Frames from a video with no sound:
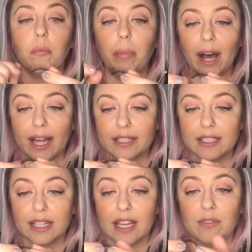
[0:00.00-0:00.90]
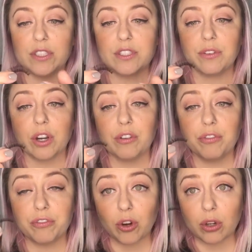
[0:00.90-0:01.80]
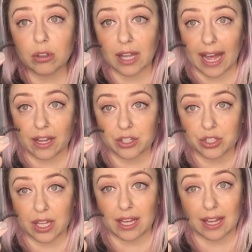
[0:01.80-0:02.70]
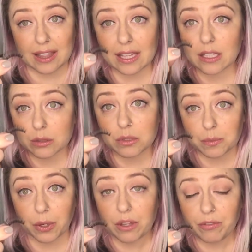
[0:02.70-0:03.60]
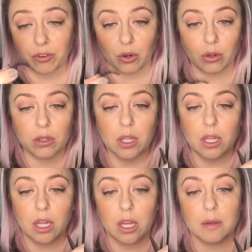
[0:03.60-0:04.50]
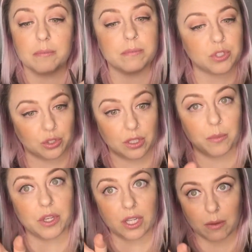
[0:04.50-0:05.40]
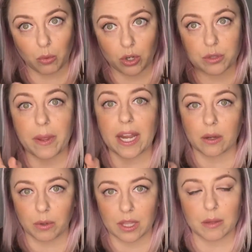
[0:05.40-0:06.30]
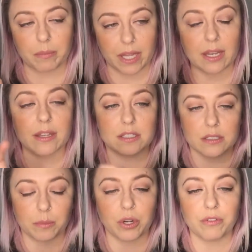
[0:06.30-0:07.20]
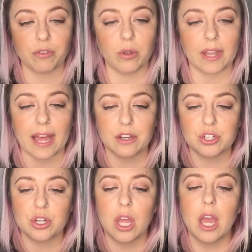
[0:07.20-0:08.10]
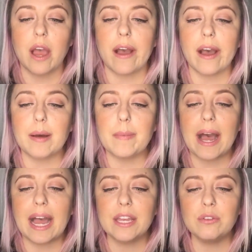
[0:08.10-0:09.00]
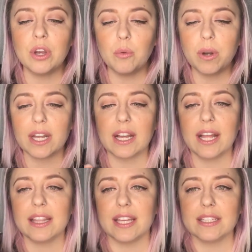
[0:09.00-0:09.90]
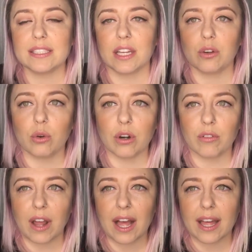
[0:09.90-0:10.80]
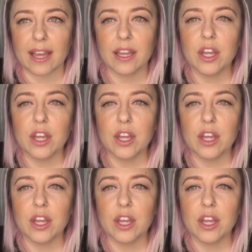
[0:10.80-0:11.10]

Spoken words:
But if it's a very full lash, like I think this one's pretty full, certainly we could get more dramatic with it, but this is a pretty full lash. I do not want to cut the inside corner of the eye,